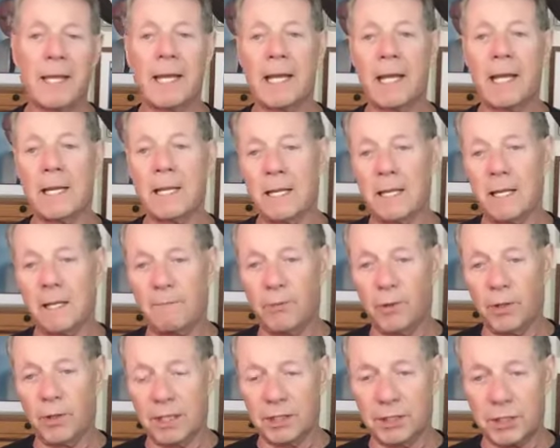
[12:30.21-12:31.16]
And then they
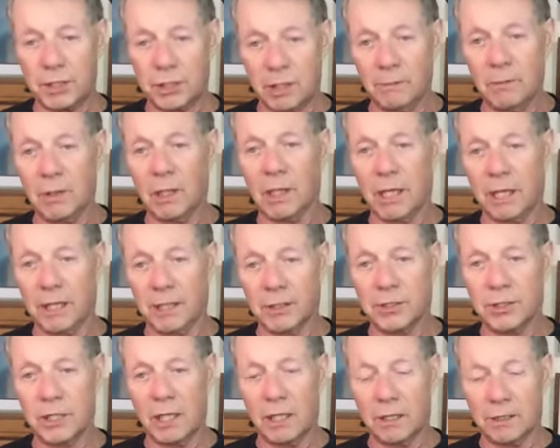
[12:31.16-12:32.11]
put in stimulating
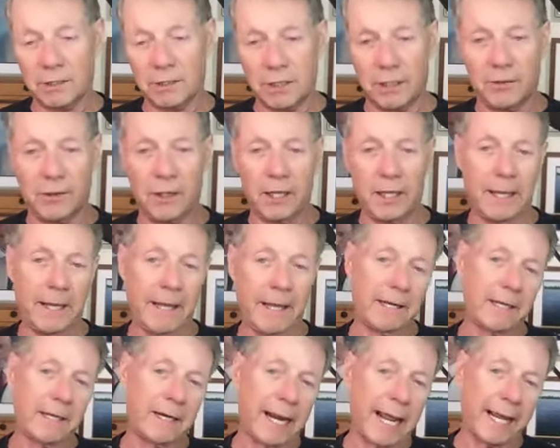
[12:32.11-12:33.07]
cells that they had
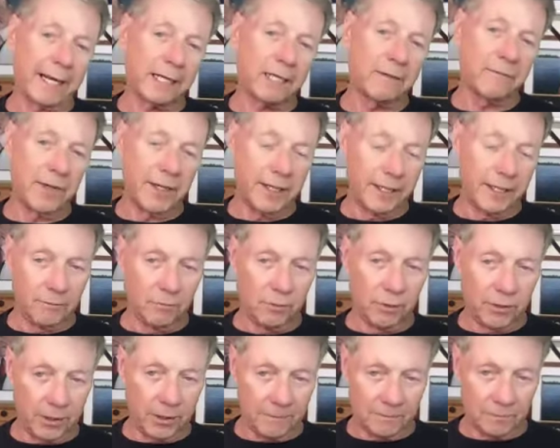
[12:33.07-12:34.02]
inactivated
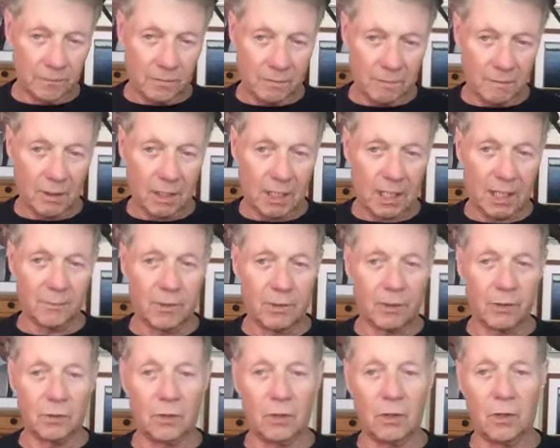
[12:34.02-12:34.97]
with a
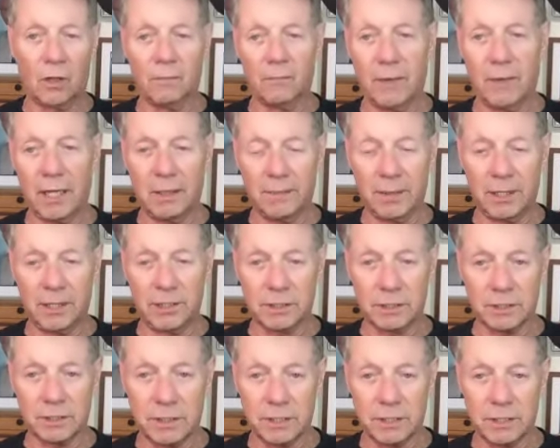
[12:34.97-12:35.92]
chemical called
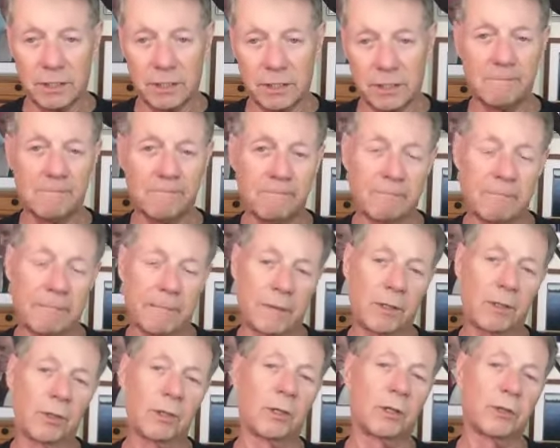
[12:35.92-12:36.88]
mitomycin C.
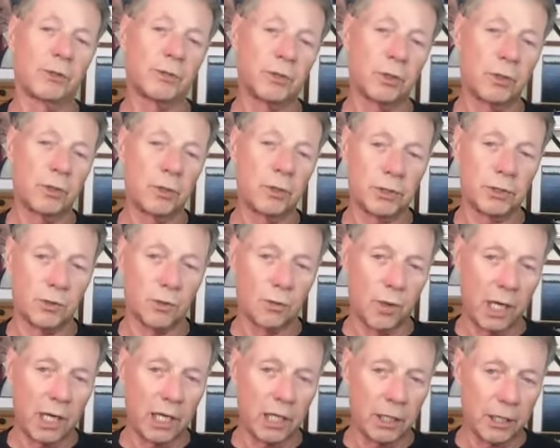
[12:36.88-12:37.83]
You could also use
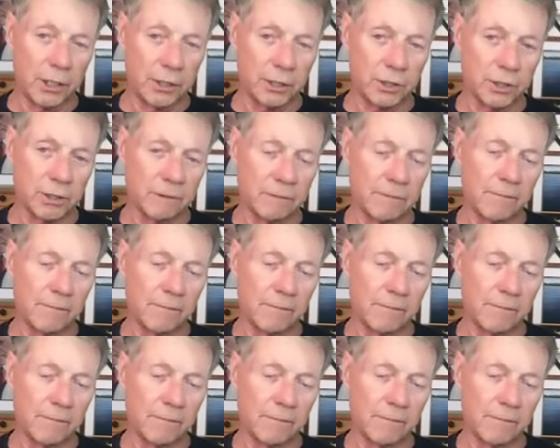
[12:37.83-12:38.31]
radiation